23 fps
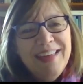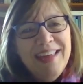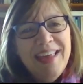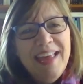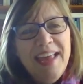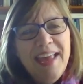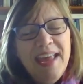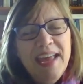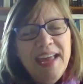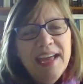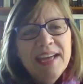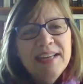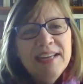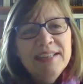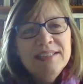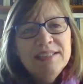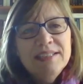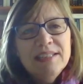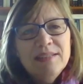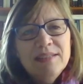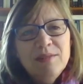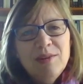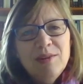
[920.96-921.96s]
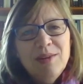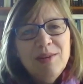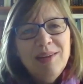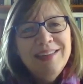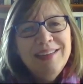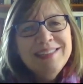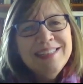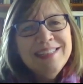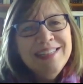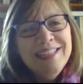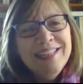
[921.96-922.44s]
And
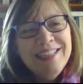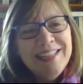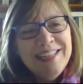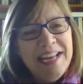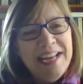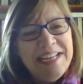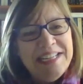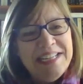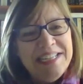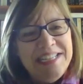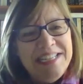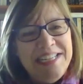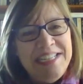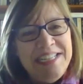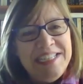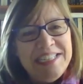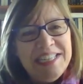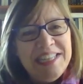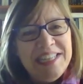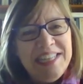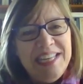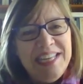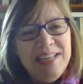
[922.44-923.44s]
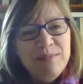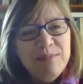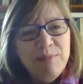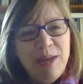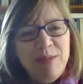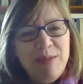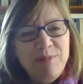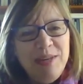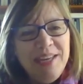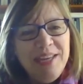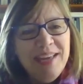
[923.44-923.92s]
isn't it kind of neat to think
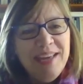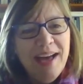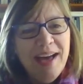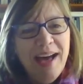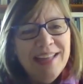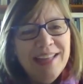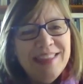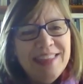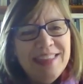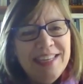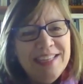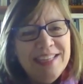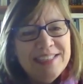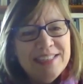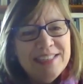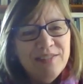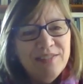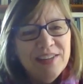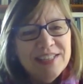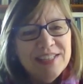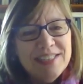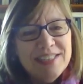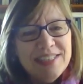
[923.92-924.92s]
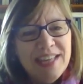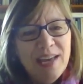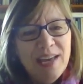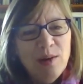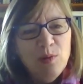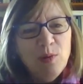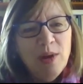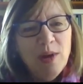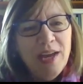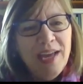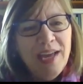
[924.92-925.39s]
maybe God thinks of us that
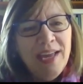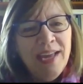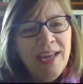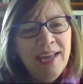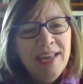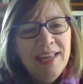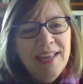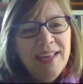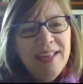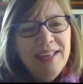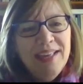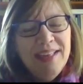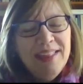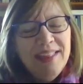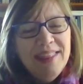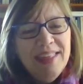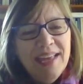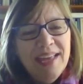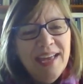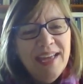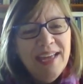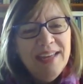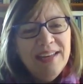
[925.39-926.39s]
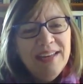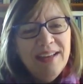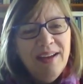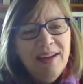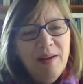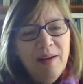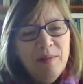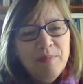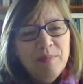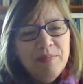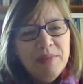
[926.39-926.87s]
way, that
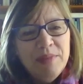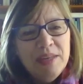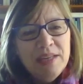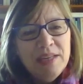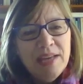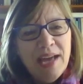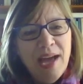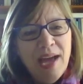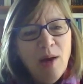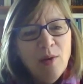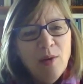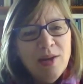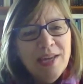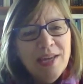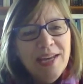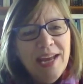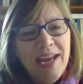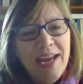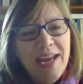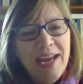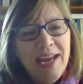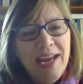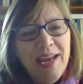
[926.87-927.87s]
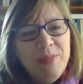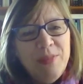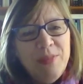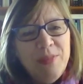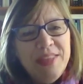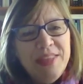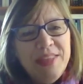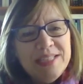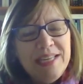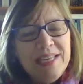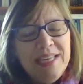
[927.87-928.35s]
how can I help
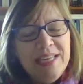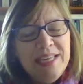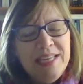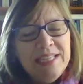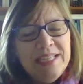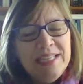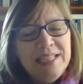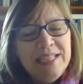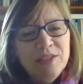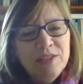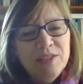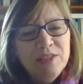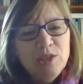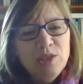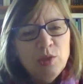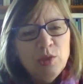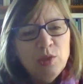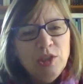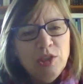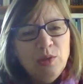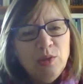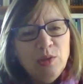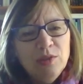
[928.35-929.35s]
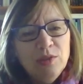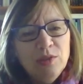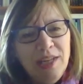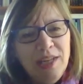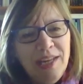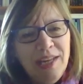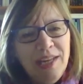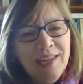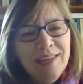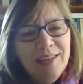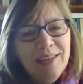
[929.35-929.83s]
this individual,
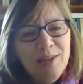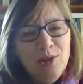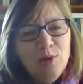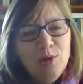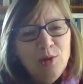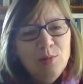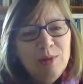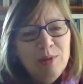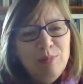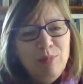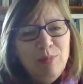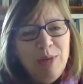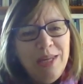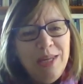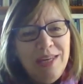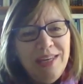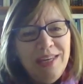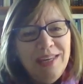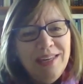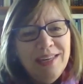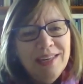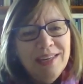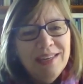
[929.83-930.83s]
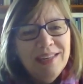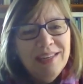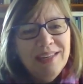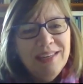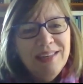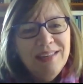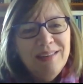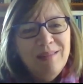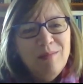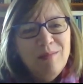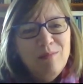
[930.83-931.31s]
unique human being
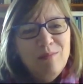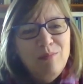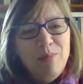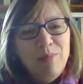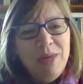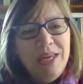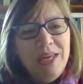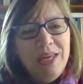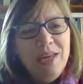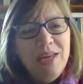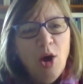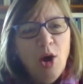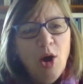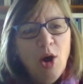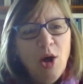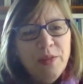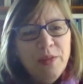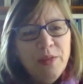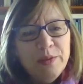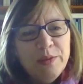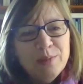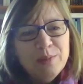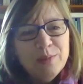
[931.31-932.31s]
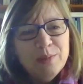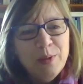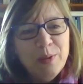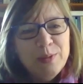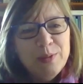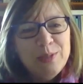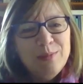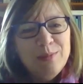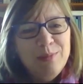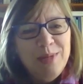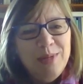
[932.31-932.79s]
be all they're
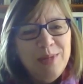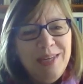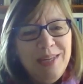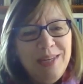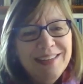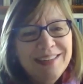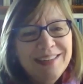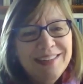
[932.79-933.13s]
supposed to be?